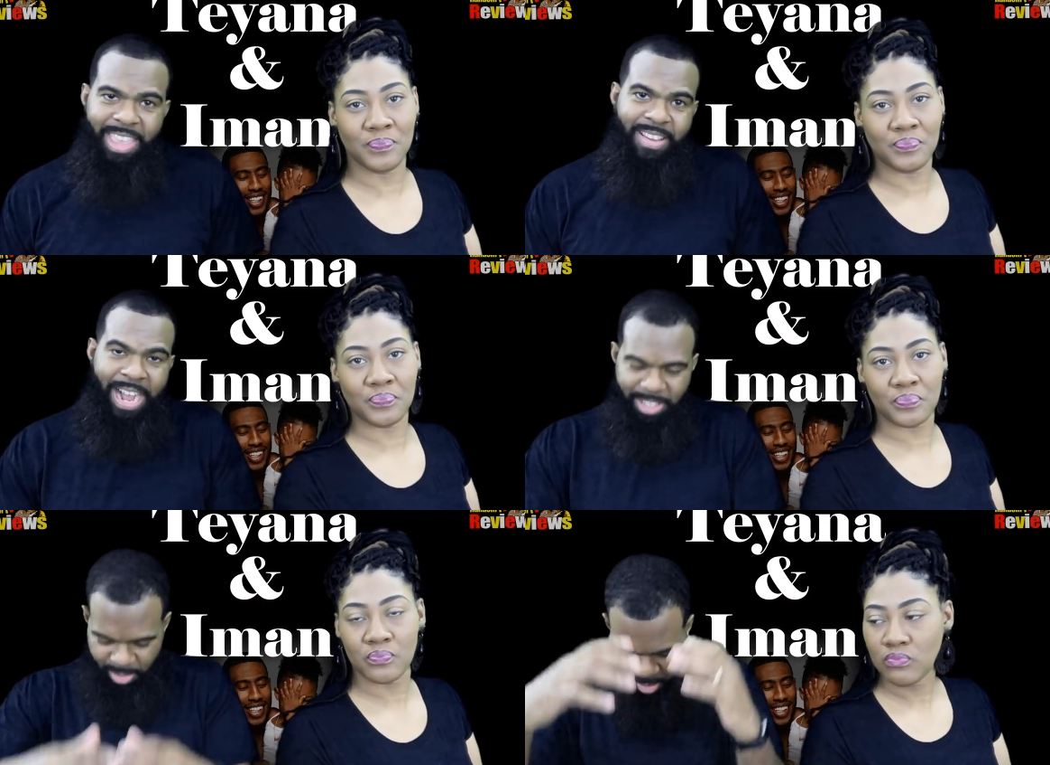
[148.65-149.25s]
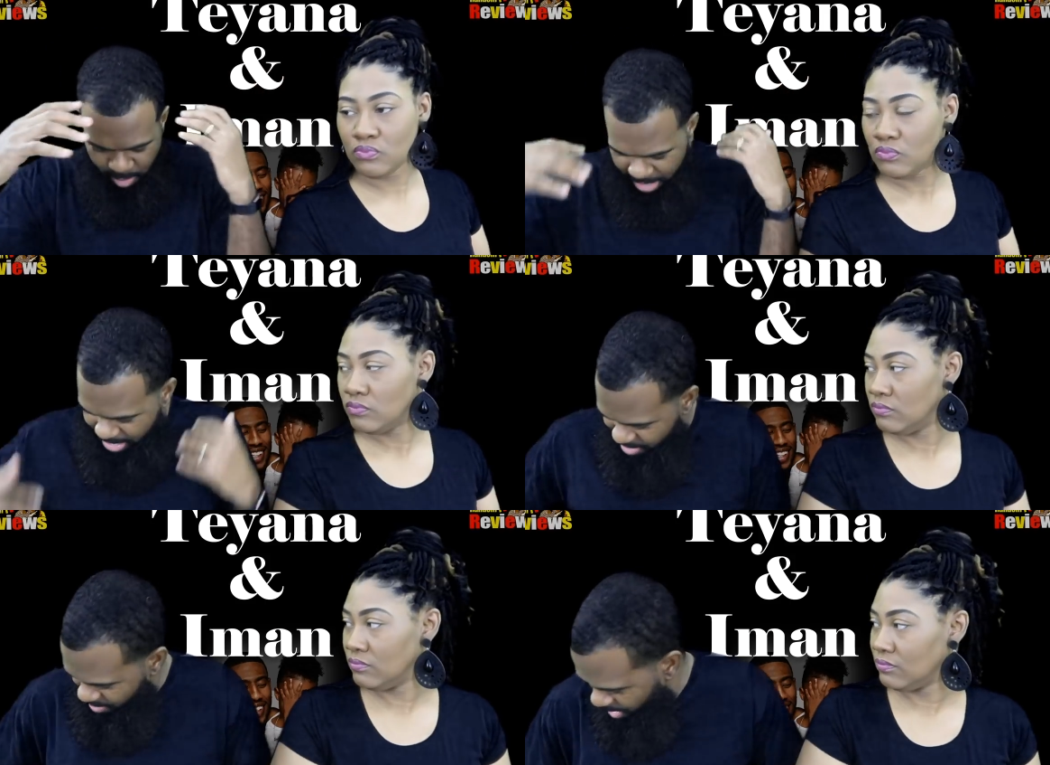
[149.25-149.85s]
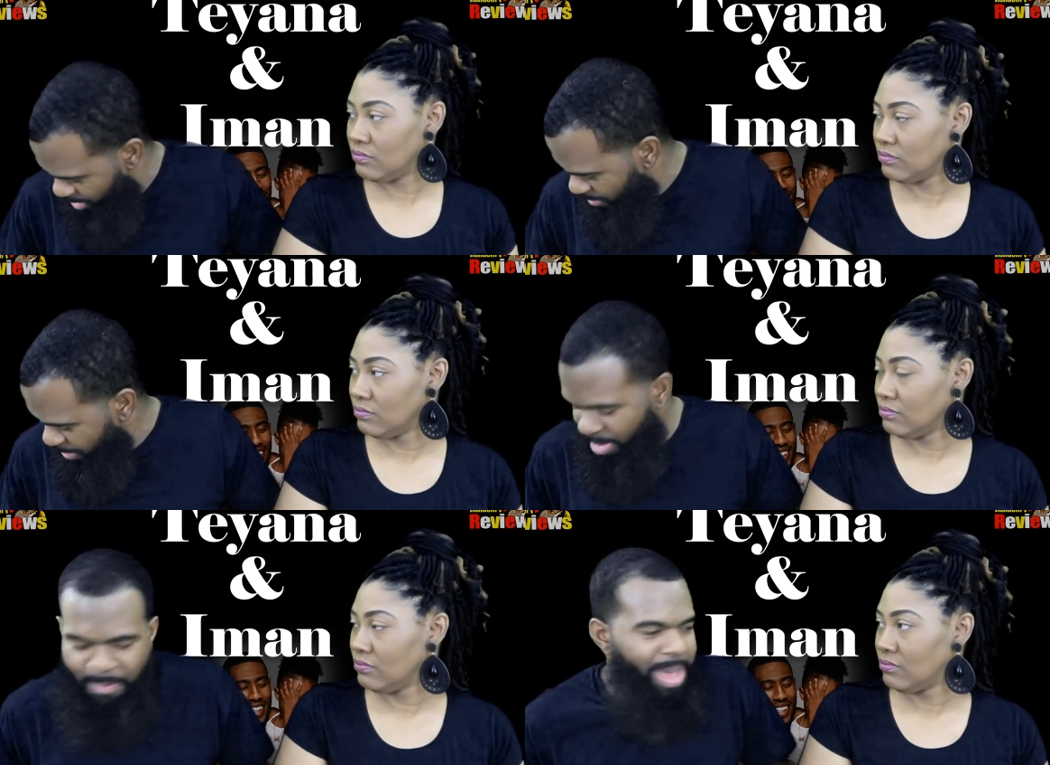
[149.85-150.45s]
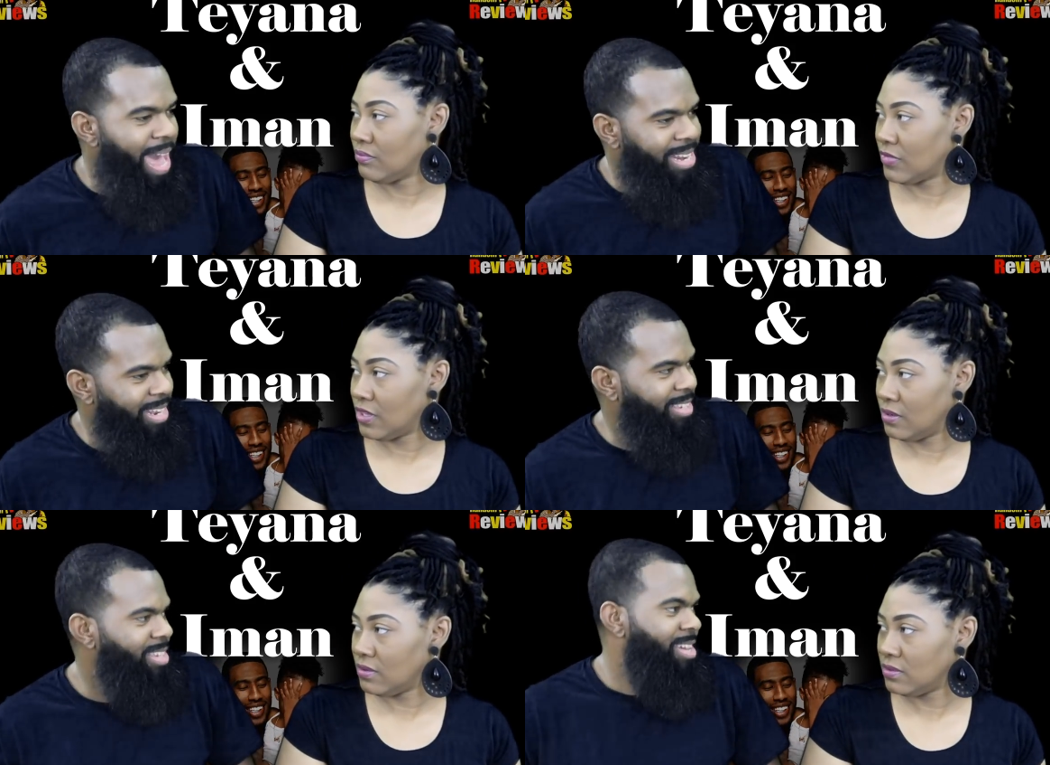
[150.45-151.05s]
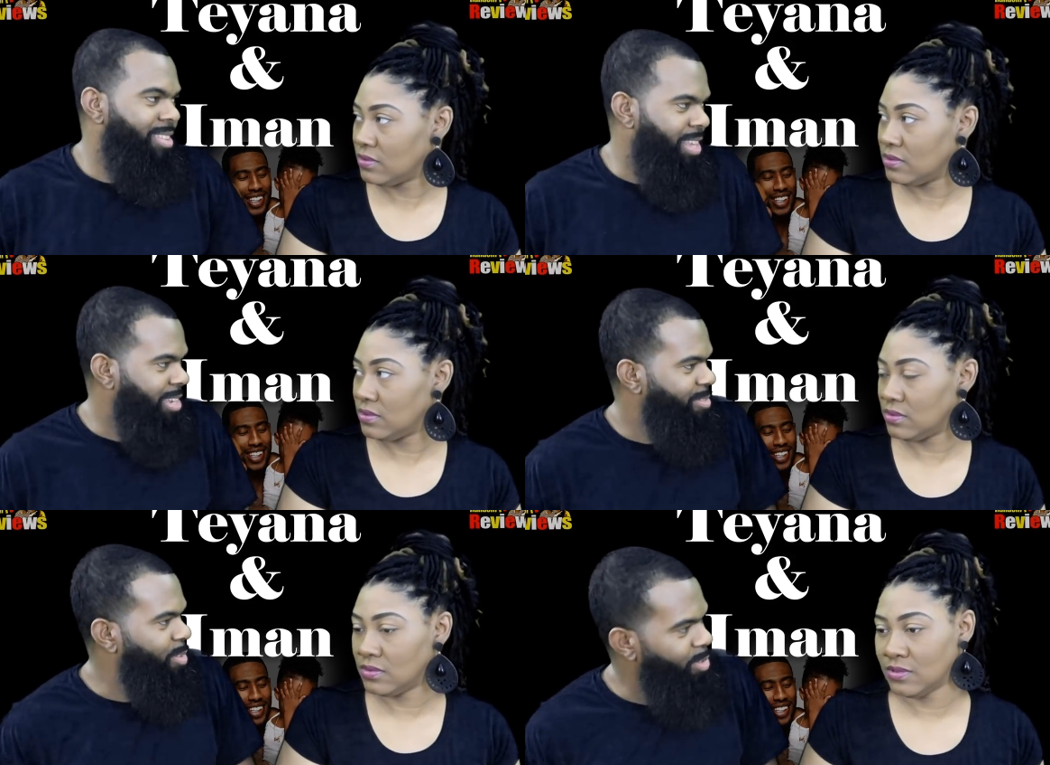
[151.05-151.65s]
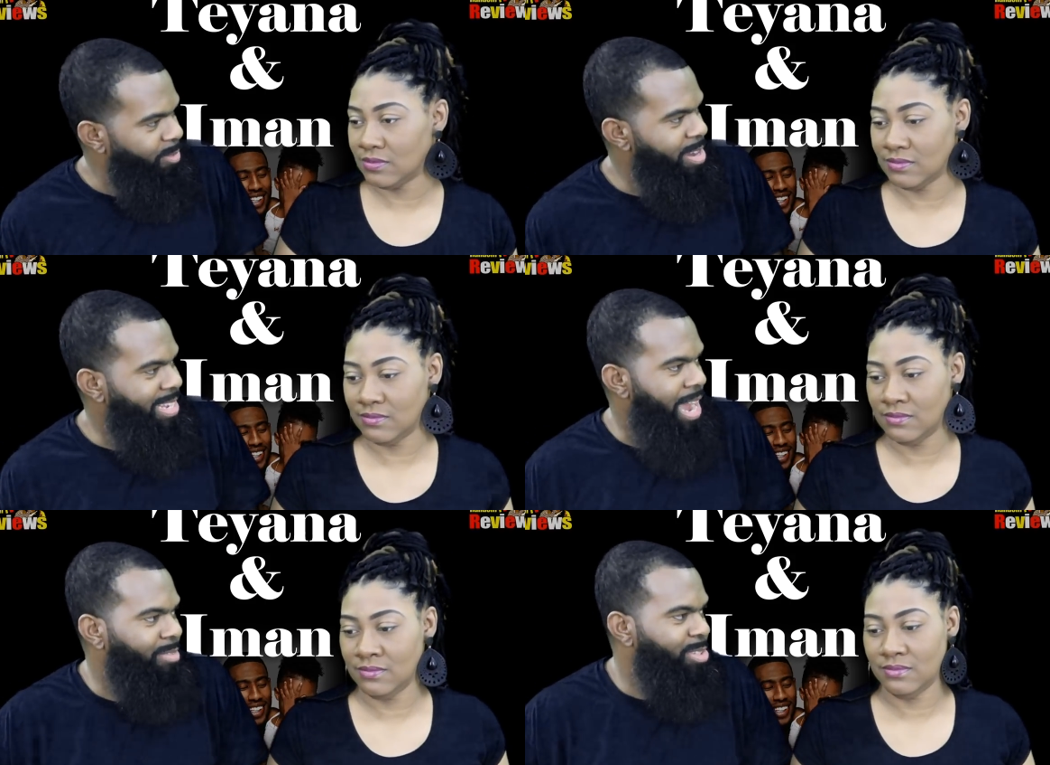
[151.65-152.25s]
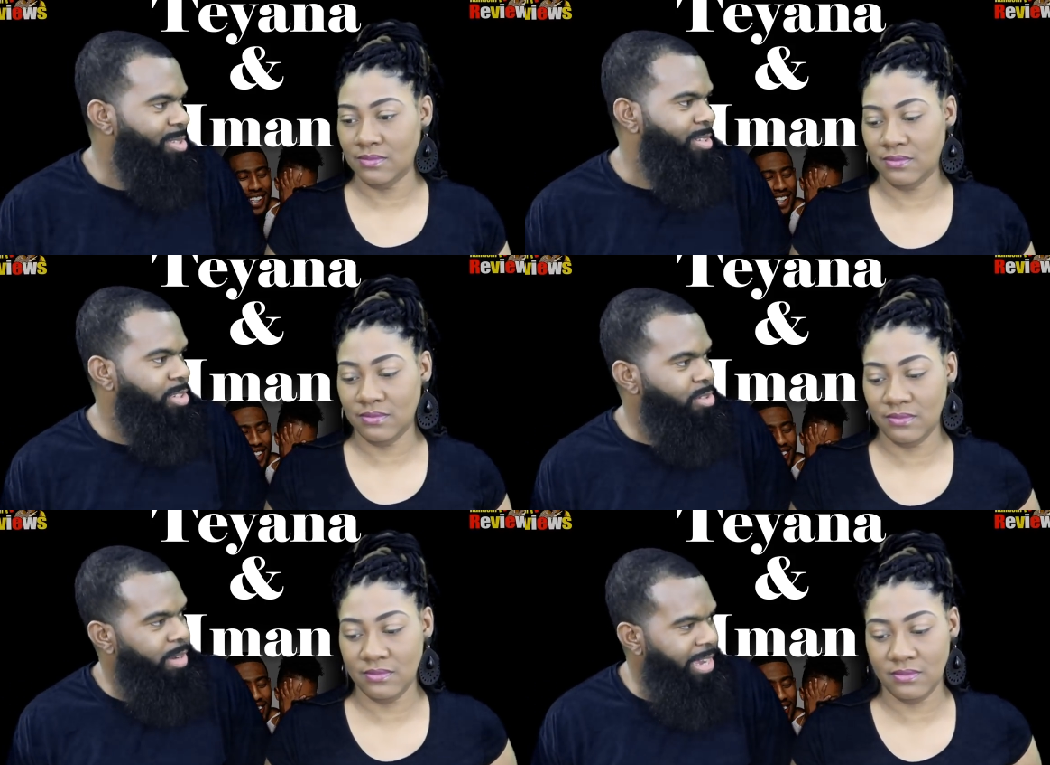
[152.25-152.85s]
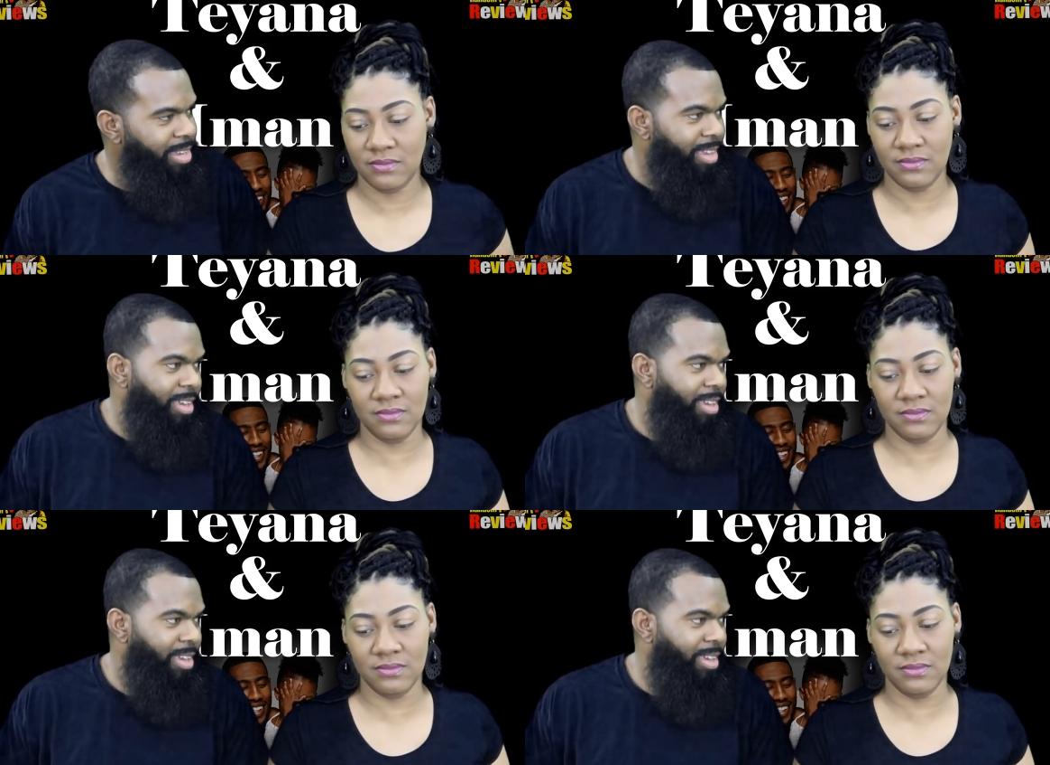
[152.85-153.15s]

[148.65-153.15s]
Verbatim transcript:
Speaker 1: and, you got your train coming from the back that's that's reach out to the street